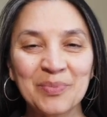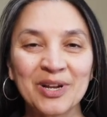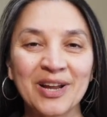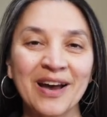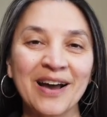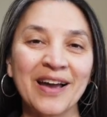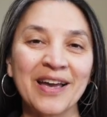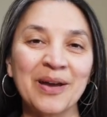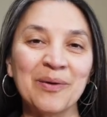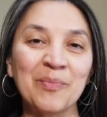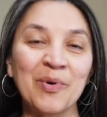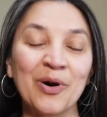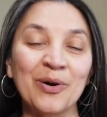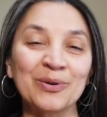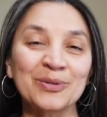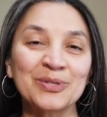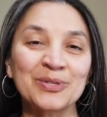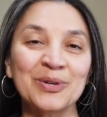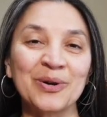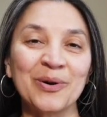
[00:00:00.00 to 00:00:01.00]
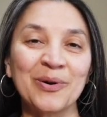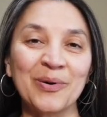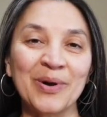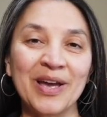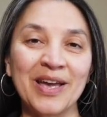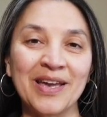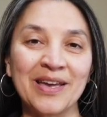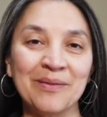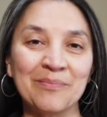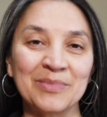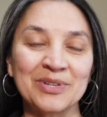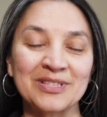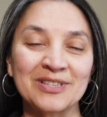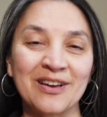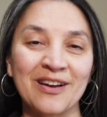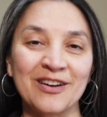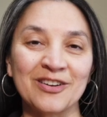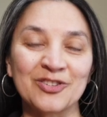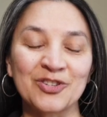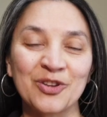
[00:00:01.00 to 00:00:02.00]
But I am also a
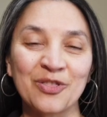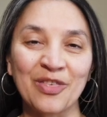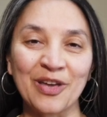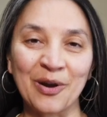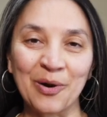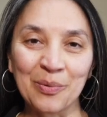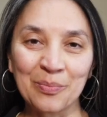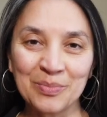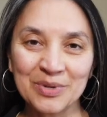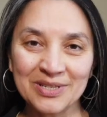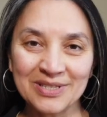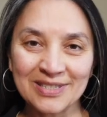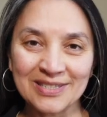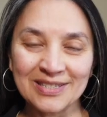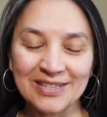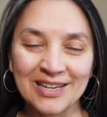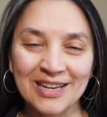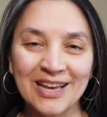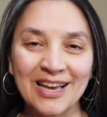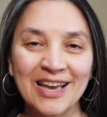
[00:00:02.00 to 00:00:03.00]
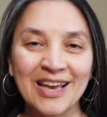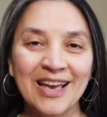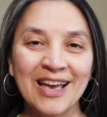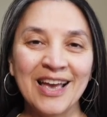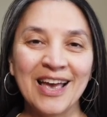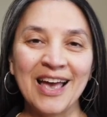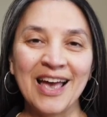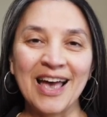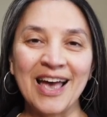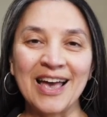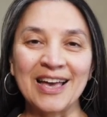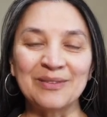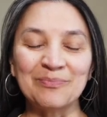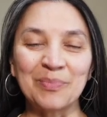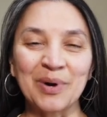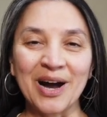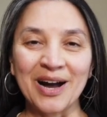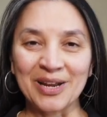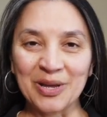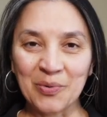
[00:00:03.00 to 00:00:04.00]
massage therapist
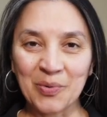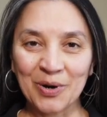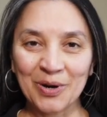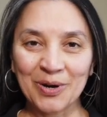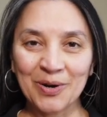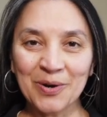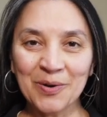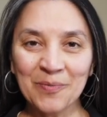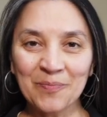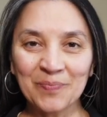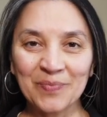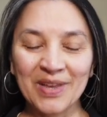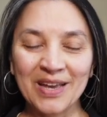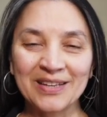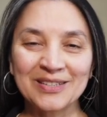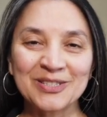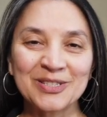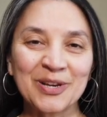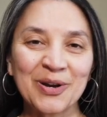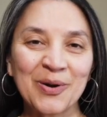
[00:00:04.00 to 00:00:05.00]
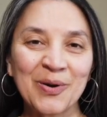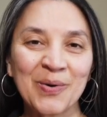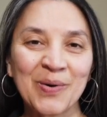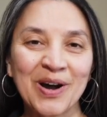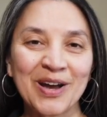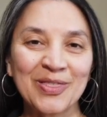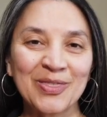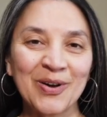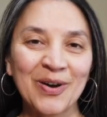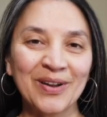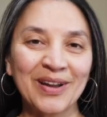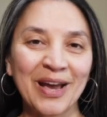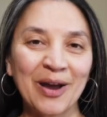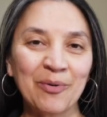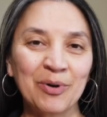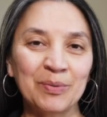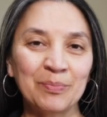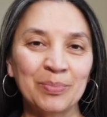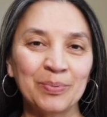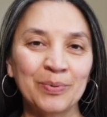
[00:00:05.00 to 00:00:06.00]
and body worker, and so I thought
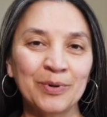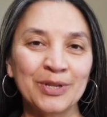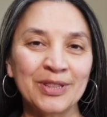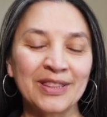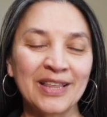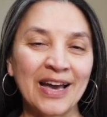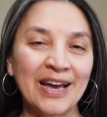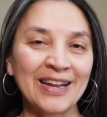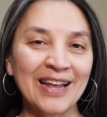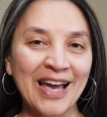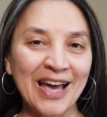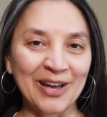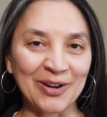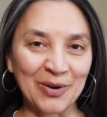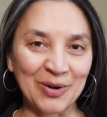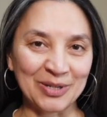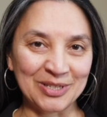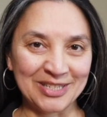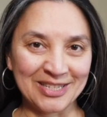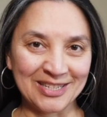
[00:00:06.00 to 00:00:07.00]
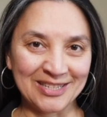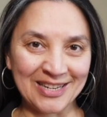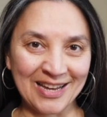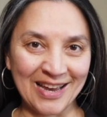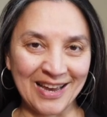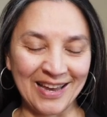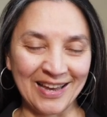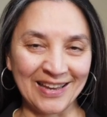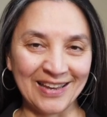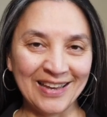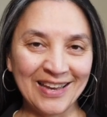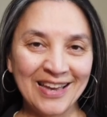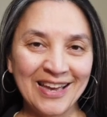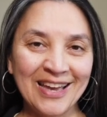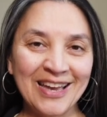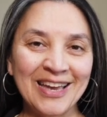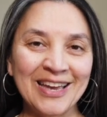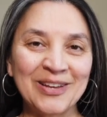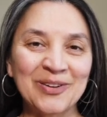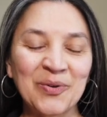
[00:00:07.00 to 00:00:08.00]
I would put that hat on today
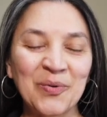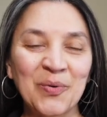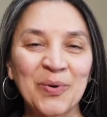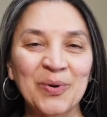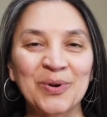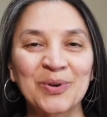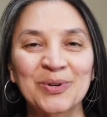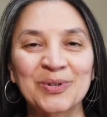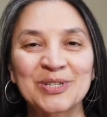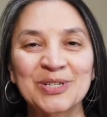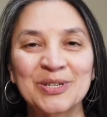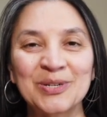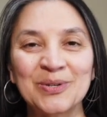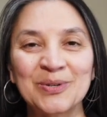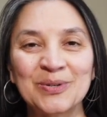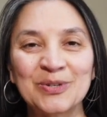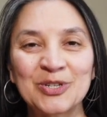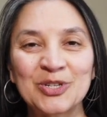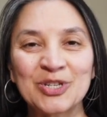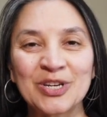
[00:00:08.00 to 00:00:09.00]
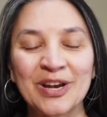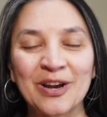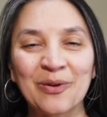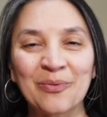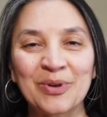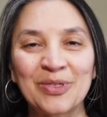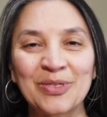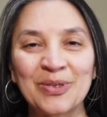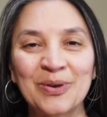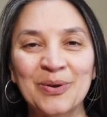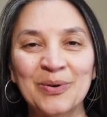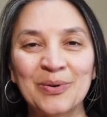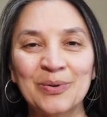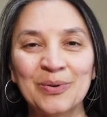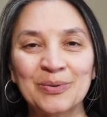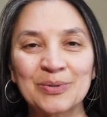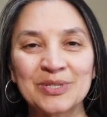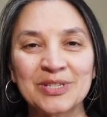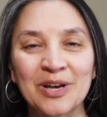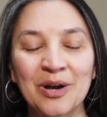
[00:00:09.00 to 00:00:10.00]
in order to share with
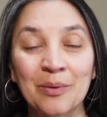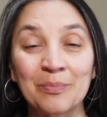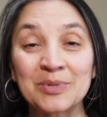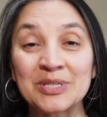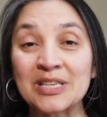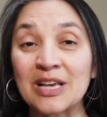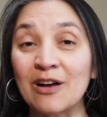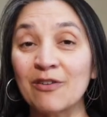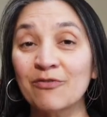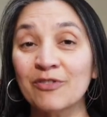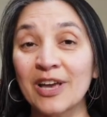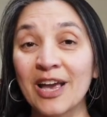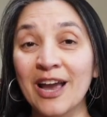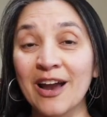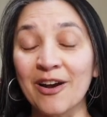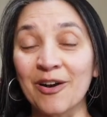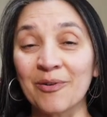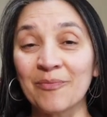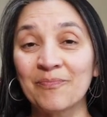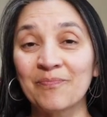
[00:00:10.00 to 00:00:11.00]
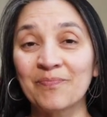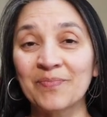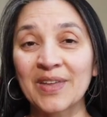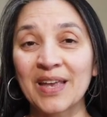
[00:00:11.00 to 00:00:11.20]
you some self-care.